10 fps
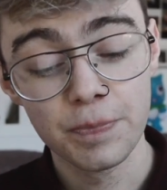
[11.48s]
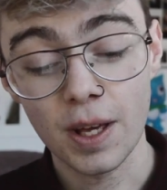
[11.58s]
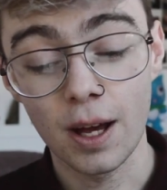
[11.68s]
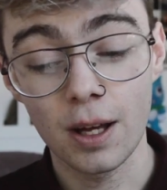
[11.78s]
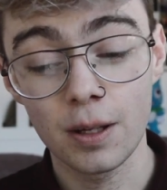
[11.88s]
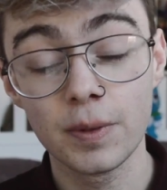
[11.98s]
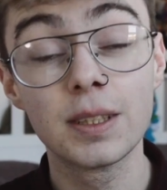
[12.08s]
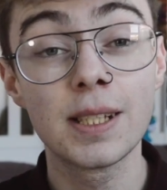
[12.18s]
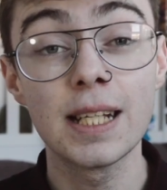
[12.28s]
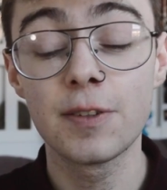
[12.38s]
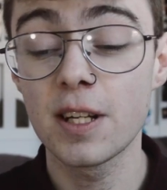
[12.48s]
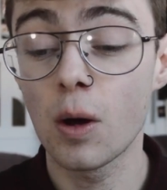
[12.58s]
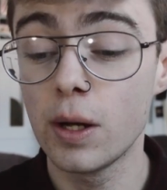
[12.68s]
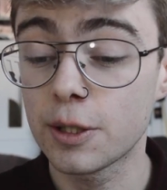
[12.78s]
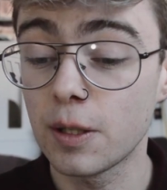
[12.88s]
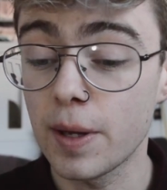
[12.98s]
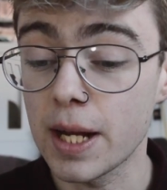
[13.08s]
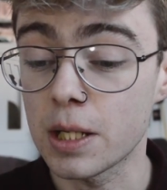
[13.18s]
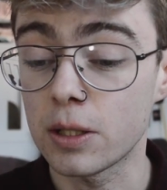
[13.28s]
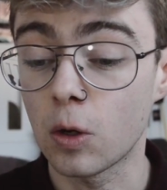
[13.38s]
that. Today's video is going to
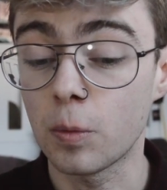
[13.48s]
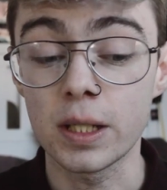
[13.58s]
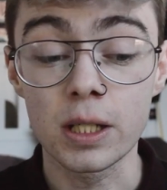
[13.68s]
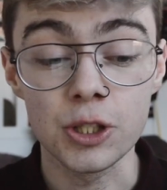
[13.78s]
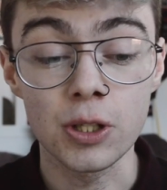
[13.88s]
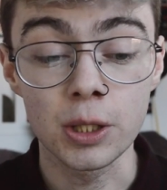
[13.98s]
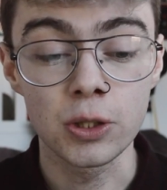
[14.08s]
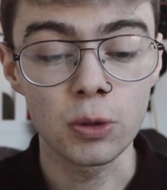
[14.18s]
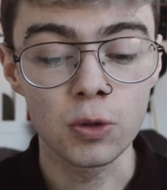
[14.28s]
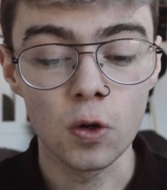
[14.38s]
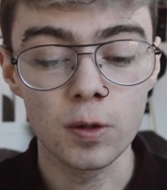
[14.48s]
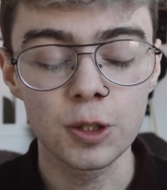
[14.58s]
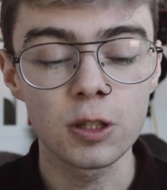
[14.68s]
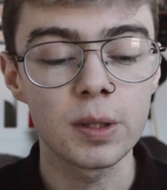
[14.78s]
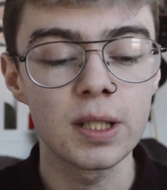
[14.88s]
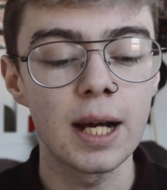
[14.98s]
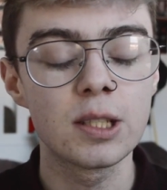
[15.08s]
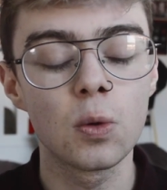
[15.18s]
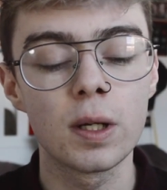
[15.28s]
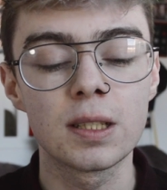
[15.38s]
be an Adobe Illustrator tutorial. It's going to be nice,
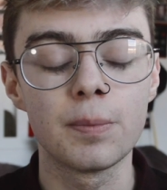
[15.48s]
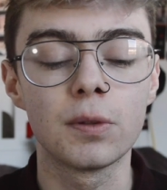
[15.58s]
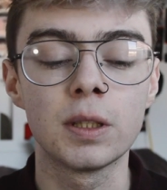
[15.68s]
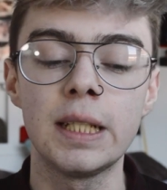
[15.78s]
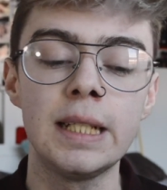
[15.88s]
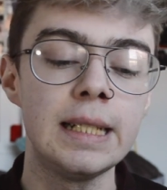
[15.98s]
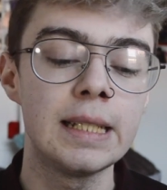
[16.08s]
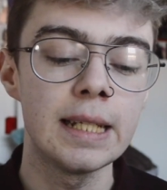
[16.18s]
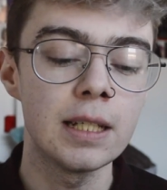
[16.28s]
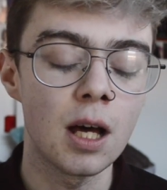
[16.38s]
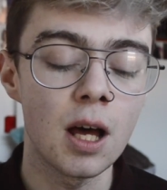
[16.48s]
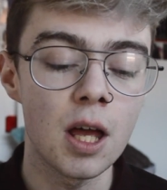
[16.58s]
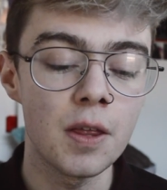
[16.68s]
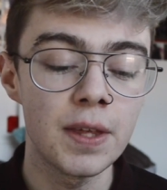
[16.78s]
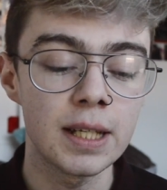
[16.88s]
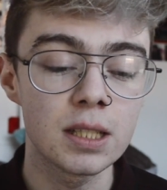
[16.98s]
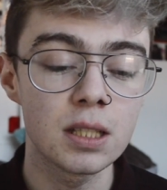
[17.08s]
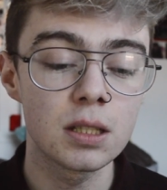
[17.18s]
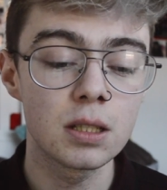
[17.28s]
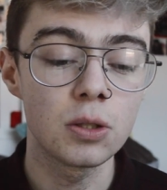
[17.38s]
quick, simple and easy.
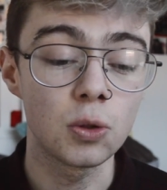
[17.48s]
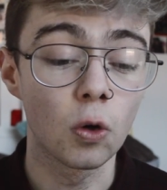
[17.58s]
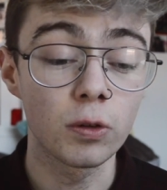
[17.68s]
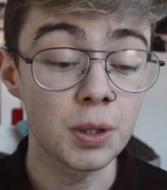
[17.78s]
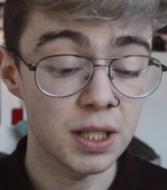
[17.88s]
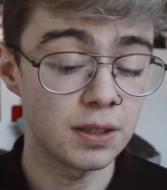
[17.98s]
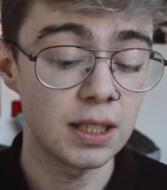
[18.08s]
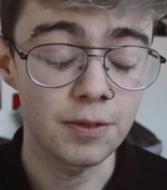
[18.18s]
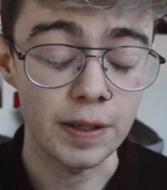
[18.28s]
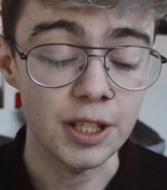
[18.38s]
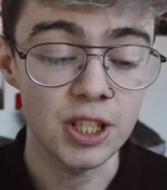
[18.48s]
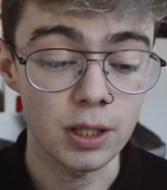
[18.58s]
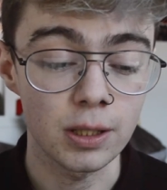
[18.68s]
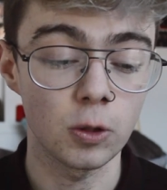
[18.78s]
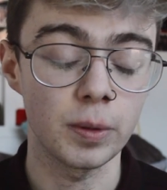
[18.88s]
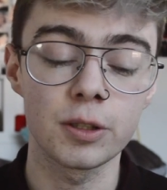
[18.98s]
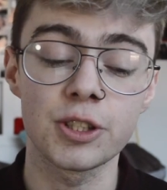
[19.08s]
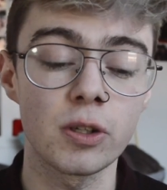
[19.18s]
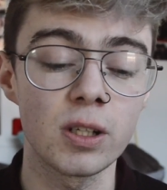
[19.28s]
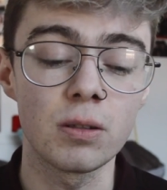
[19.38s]
This tutorial and this feature in Adobe
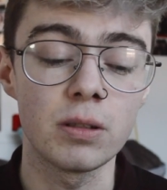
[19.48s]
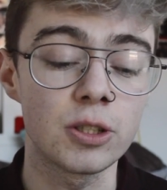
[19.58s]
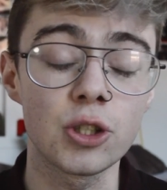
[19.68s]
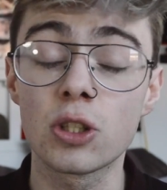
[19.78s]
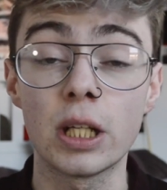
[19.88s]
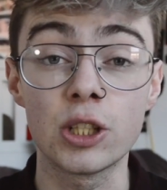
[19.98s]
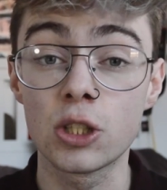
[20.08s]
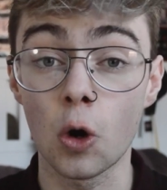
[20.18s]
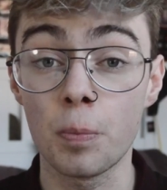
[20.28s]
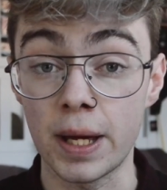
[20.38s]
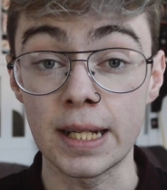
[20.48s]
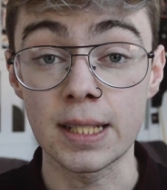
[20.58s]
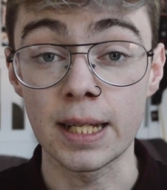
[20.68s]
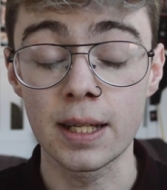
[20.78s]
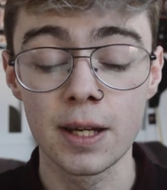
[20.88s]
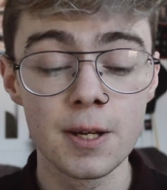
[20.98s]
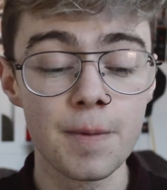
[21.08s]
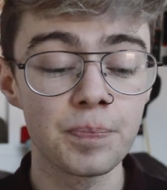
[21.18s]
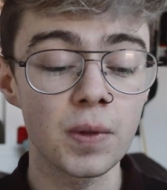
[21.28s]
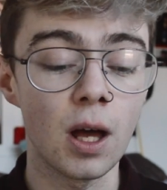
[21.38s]
Illustrator is just, it's so basic.
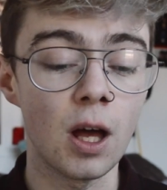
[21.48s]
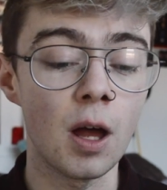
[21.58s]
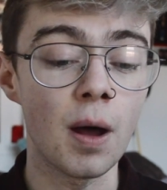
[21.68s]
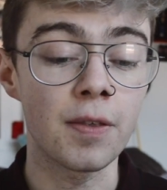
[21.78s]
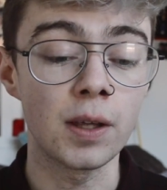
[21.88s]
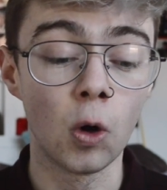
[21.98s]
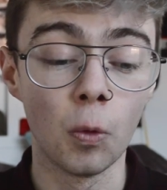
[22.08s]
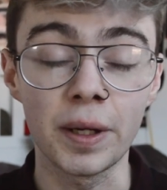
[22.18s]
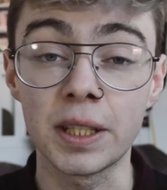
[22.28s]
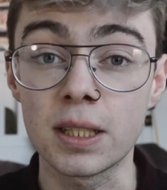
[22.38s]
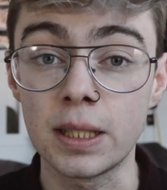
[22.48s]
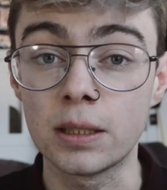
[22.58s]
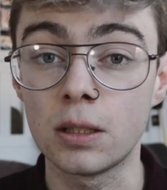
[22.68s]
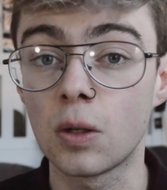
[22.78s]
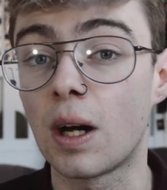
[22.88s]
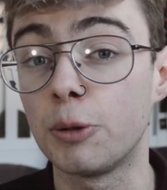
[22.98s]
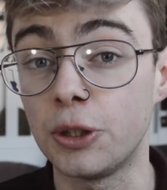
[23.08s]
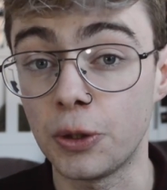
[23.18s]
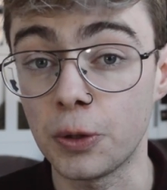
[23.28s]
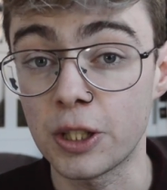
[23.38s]
I think all beginners need to know how to
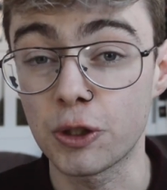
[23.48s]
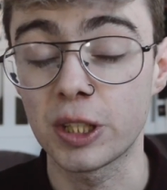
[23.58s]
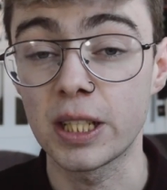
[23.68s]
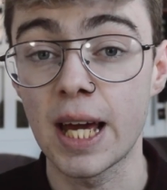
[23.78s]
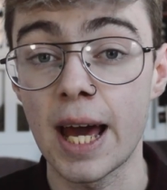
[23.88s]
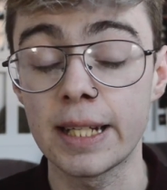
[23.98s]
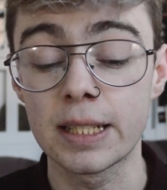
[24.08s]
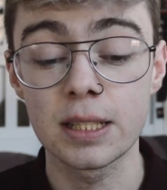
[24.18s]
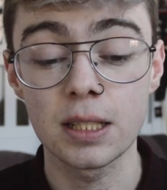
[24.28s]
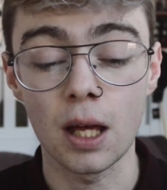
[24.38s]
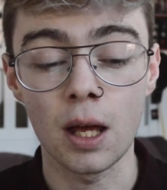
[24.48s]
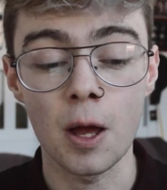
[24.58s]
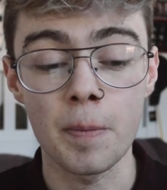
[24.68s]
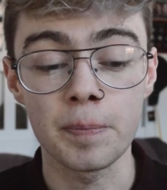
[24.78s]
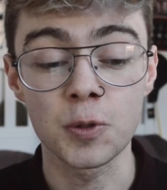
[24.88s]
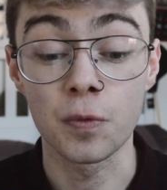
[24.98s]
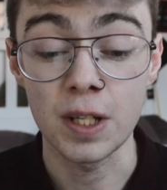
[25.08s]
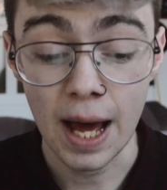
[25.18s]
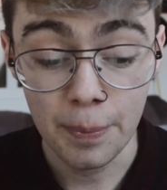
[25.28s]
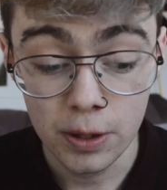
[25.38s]
do this just in case something
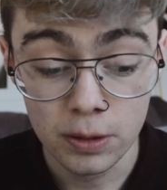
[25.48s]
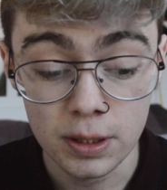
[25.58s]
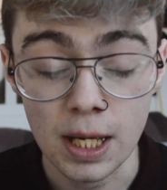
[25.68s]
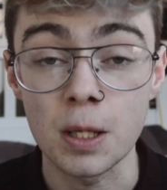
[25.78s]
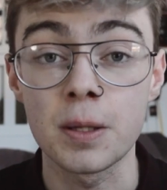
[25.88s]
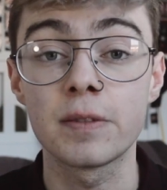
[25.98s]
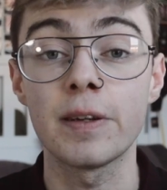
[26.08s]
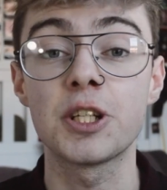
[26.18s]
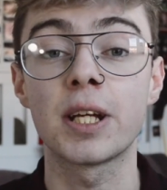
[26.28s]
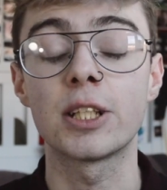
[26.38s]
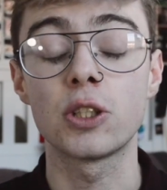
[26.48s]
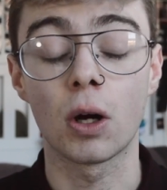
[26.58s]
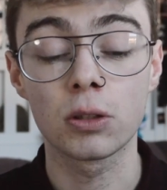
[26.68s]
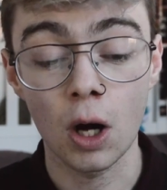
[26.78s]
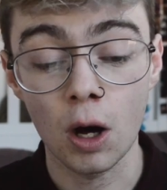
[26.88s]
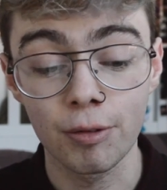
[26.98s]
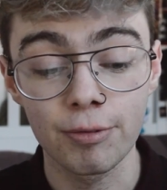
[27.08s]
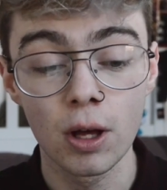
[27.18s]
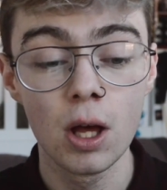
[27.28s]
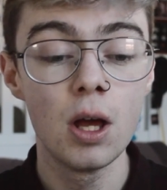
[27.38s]
happens and then this feature gets knocked off.